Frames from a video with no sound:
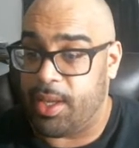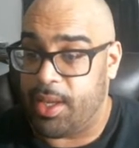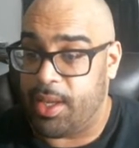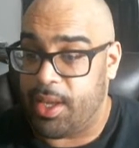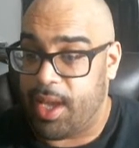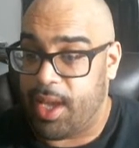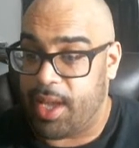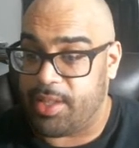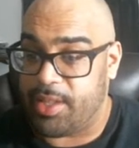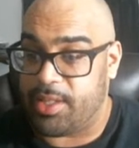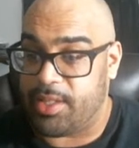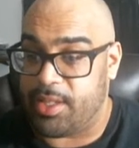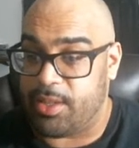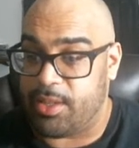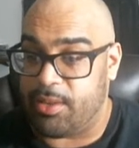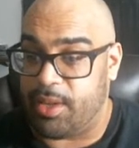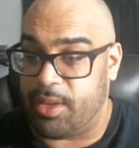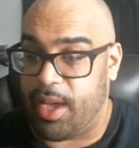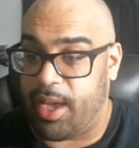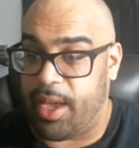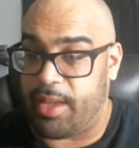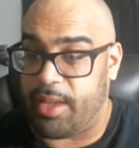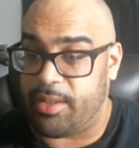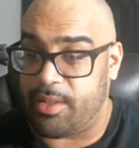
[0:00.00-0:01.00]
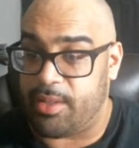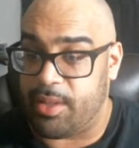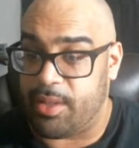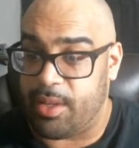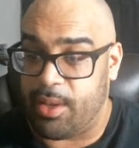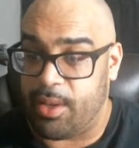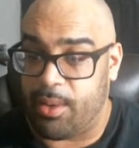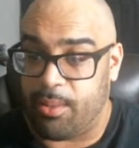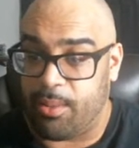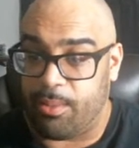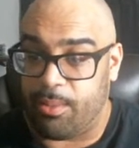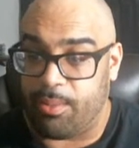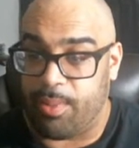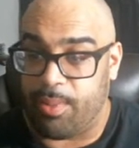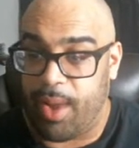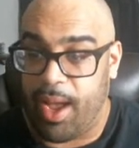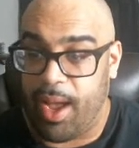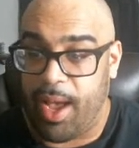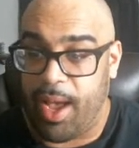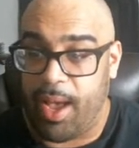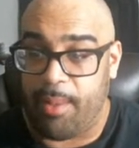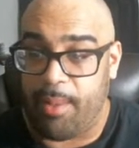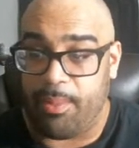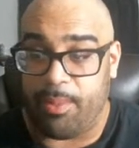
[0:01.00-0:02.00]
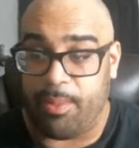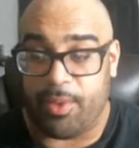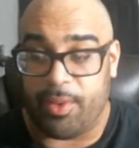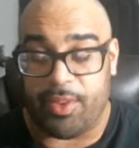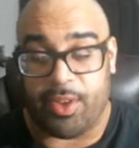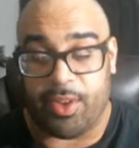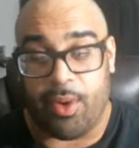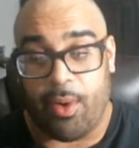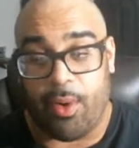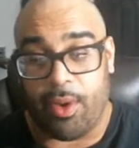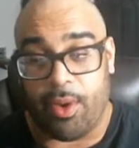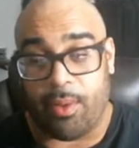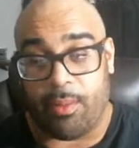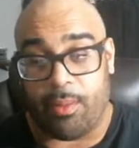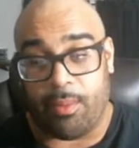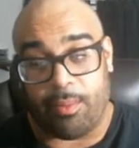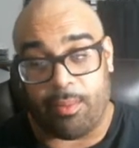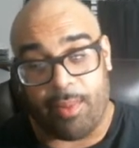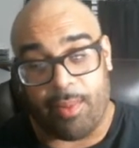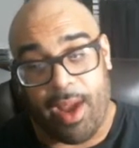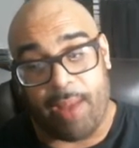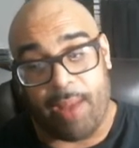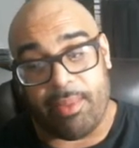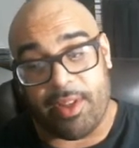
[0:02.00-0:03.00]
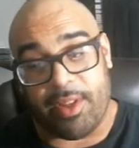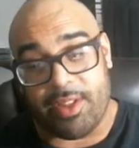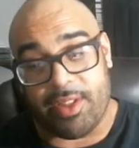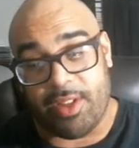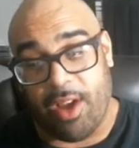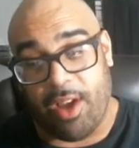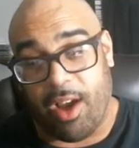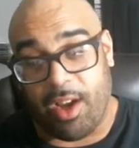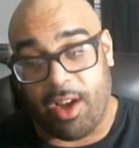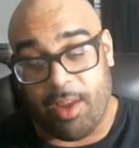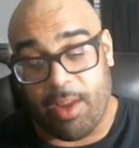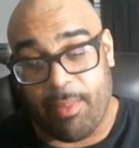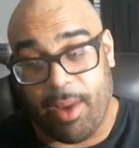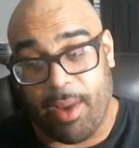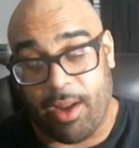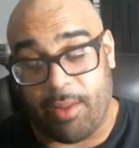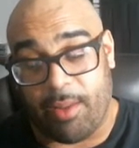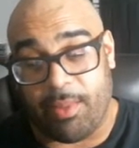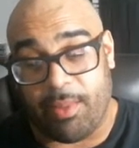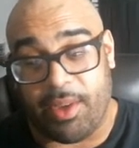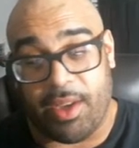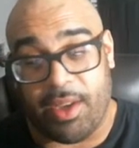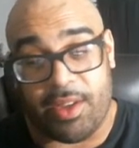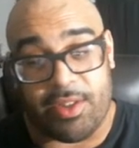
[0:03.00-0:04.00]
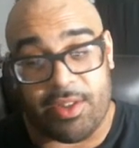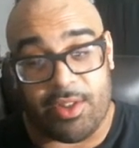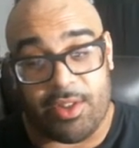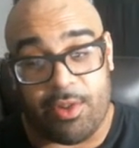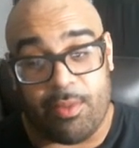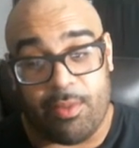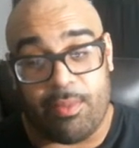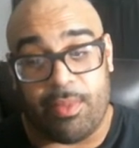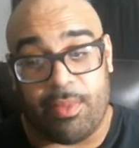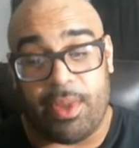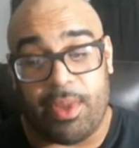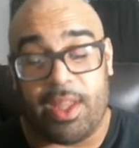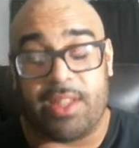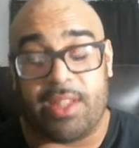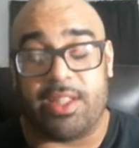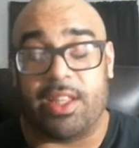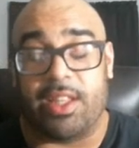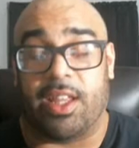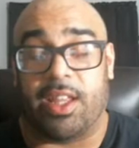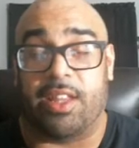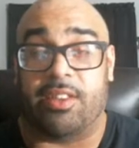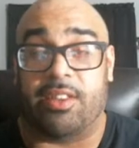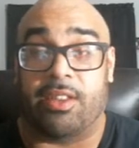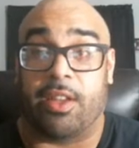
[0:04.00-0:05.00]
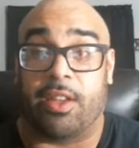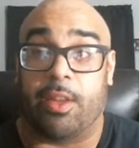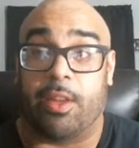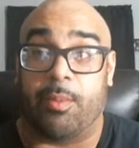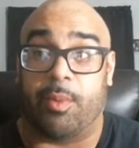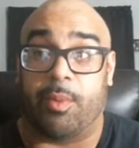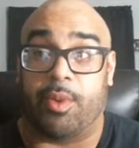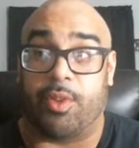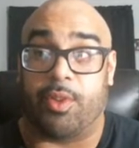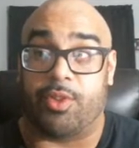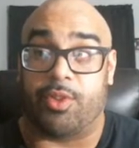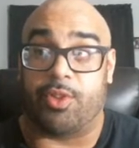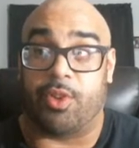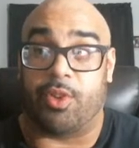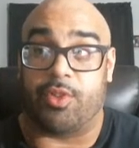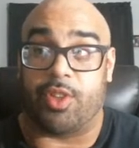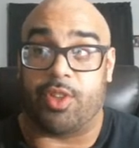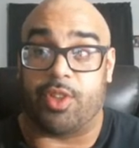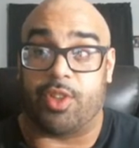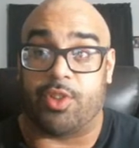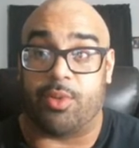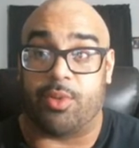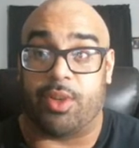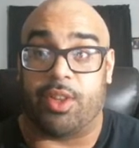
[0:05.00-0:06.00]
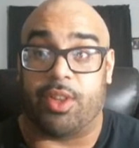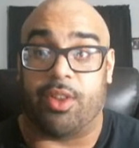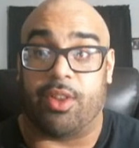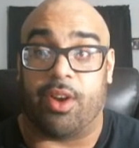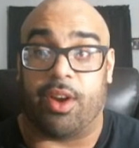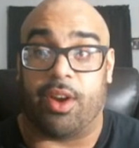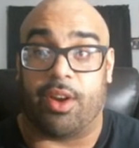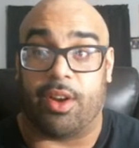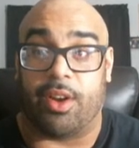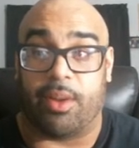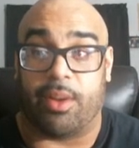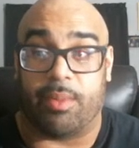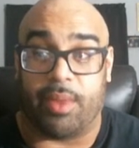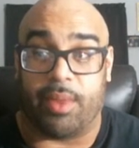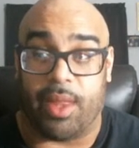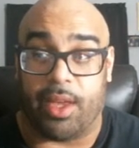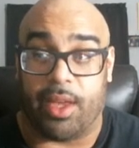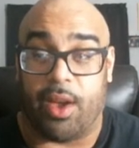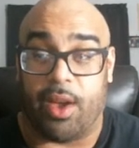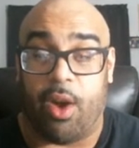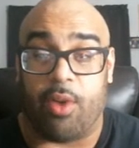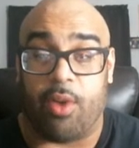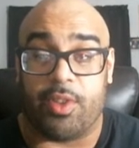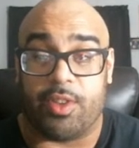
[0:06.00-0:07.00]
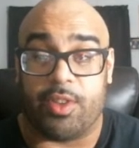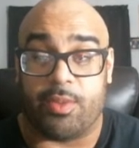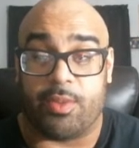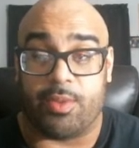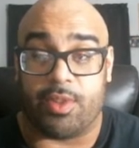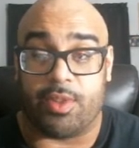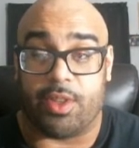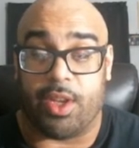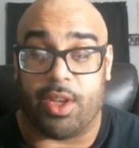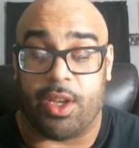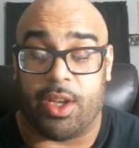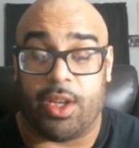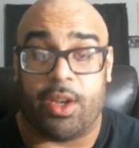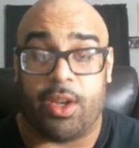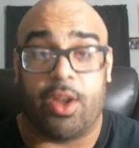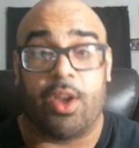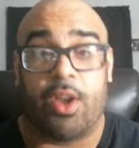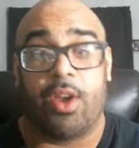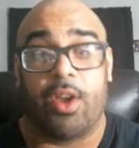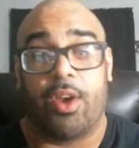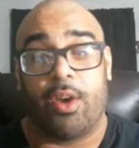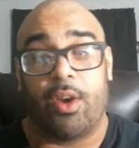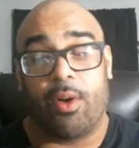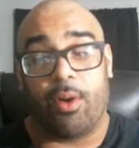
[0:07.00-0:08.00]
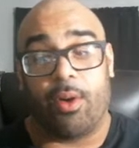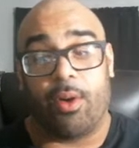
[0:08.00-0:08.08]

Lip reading: I see you guys. Rob, Rob, let's talk about it, because it's going to be one of those shows that you either are going to be like, oh, this was good, or